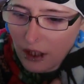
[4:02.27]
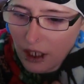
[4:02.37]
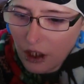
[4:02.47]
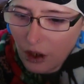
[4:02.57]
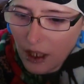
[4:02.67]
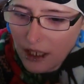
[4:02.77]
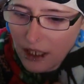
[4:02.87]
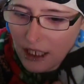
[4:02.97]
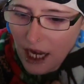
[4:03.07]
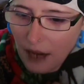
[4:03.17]
the
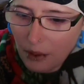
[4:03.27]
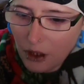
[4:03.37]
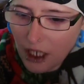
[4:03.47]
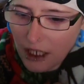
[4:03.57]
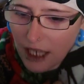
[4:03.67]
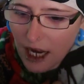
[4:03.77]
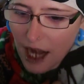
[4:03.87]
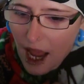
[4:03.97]
USDA projects an